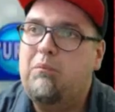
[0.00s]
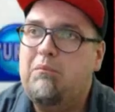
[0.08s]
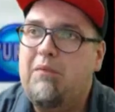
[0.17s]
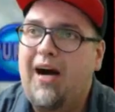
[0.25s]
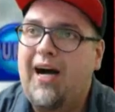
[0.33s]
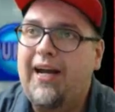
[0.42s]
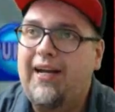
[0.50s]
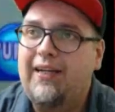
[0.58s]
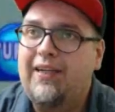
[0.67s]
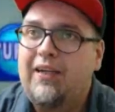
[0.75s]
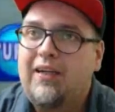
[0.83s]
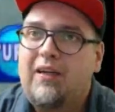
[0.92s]
mind,
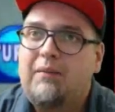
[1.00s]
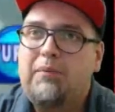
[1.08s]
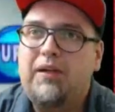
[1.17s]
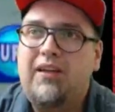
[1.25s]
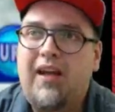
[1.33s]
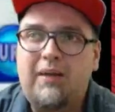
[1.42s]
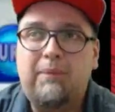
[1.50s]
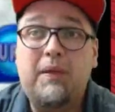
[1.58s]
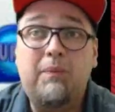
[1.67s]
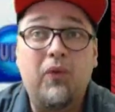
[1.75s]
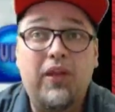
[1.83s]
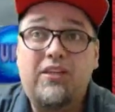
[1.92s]
but a lot of
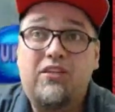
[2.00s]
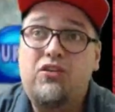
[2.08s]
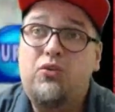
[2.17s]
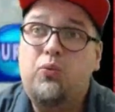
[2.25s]
people they do